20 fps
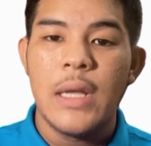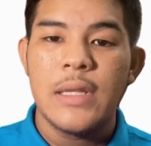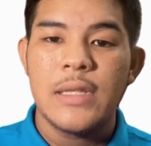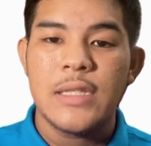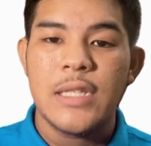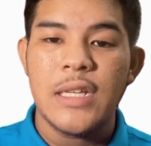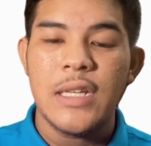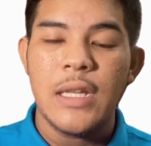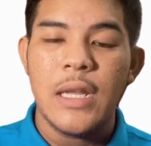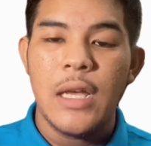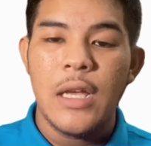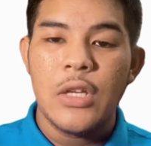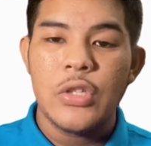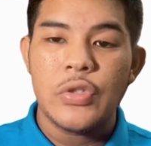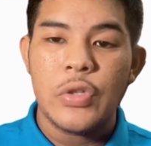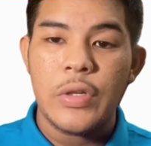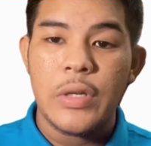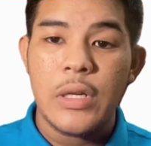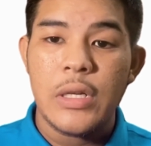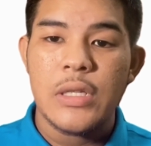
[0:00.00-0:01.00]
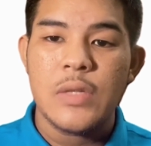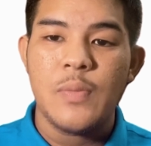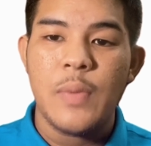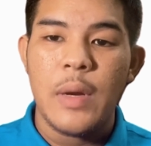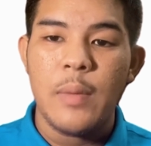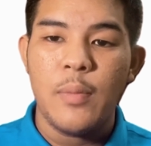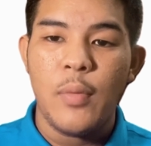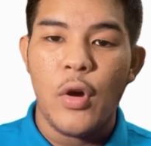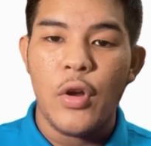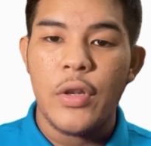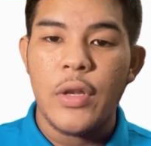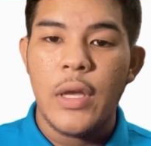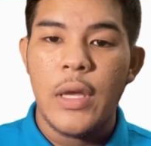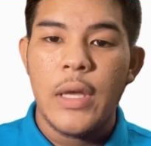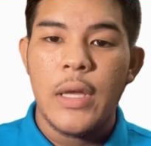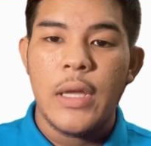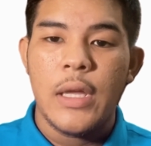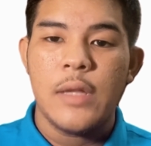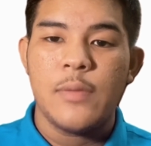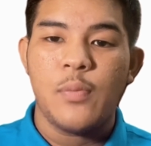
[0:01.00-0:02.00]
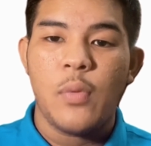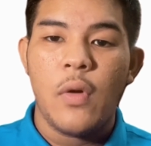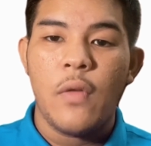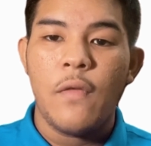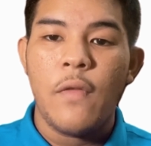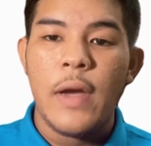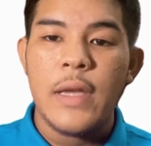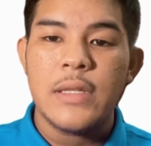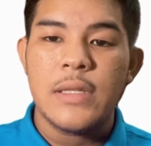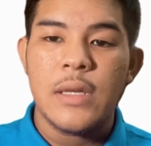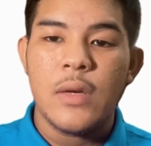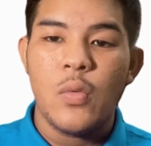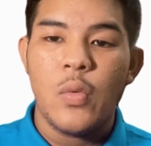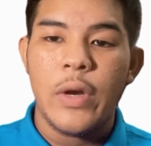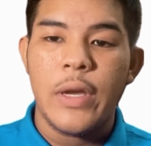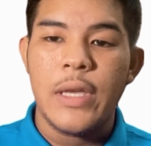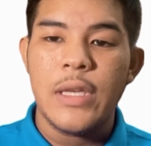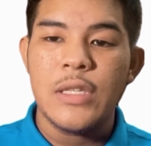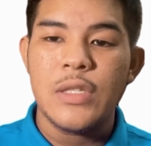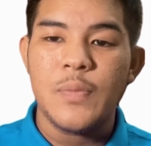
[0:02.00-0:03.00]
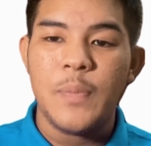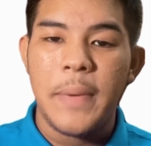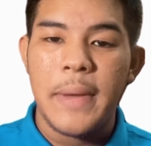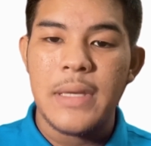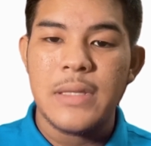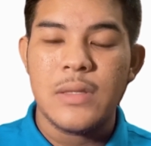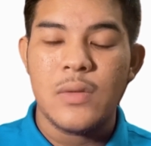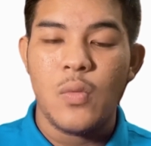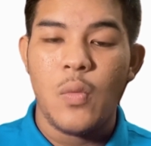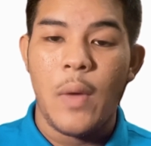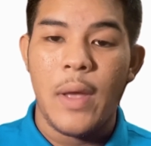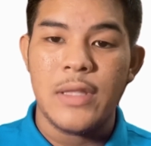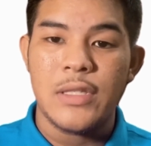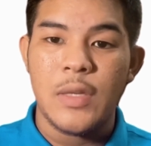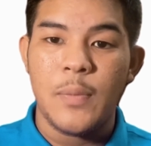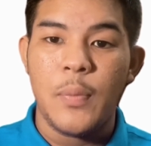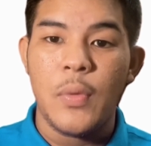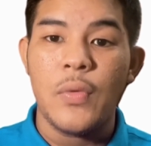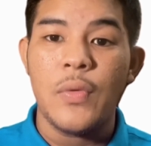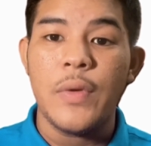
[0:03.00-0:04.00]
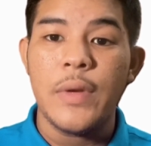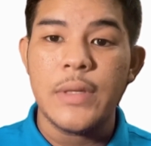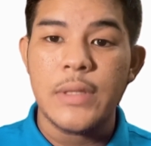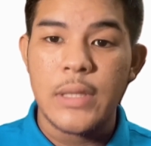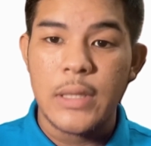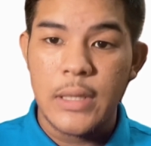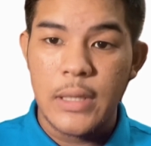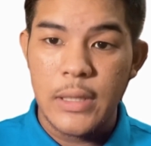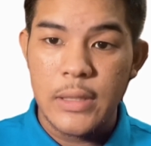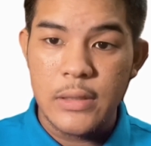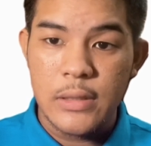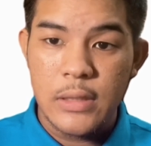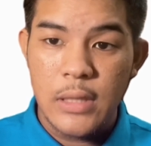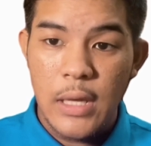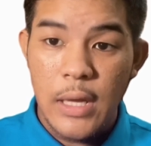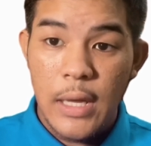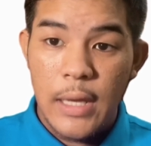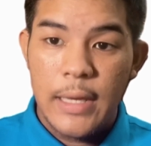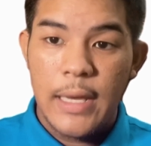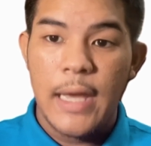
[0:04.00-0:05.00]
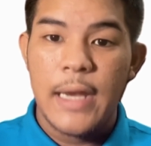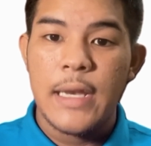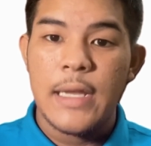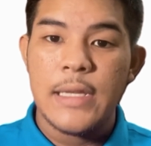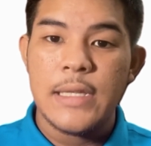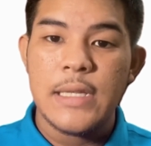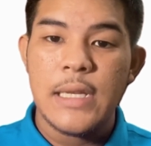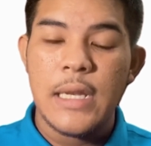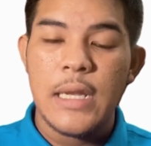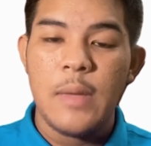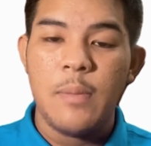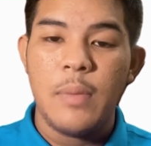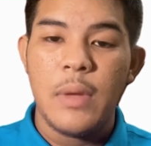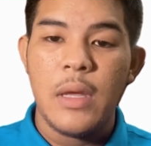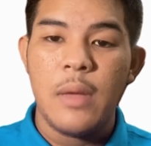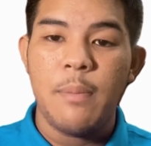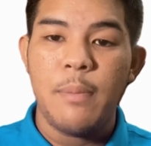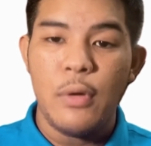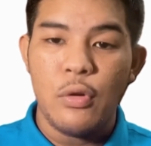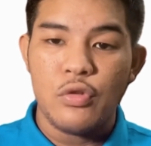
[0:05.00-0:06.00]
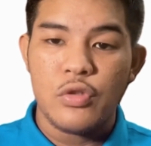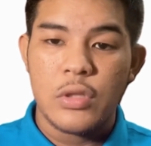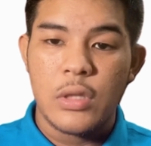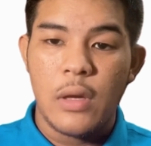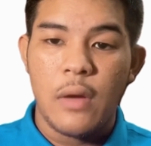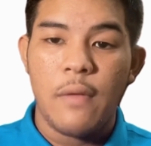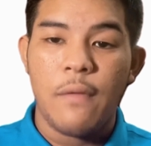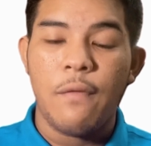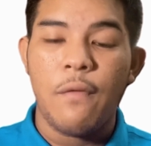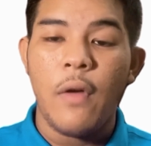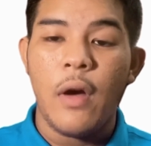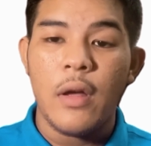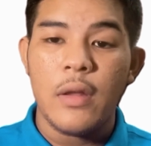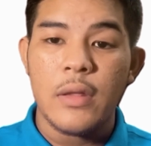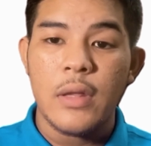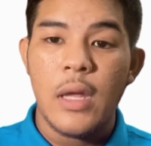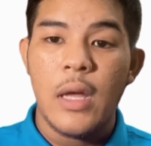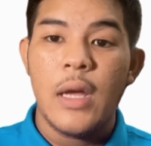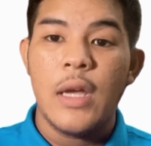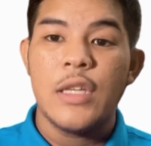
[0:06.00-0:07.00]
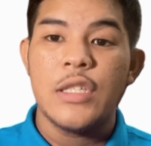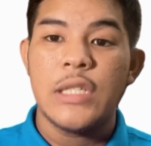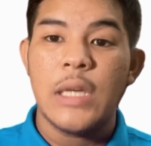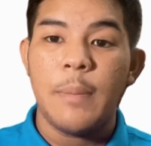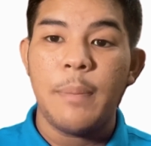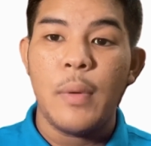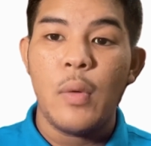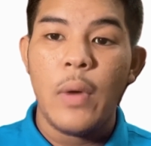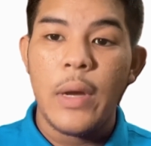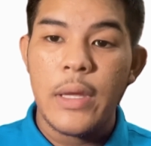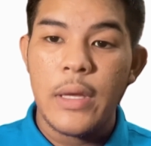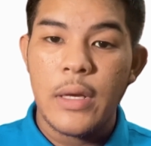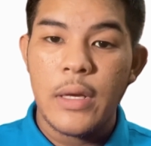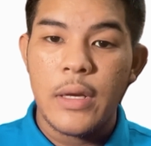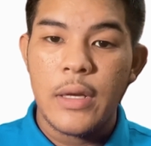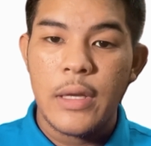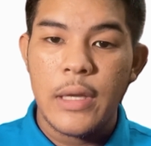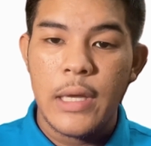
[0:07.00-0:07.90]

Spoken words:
Third, solderless breadboard. It provides a working space where temporary circuits can easily be built. Fourth, jumper wire.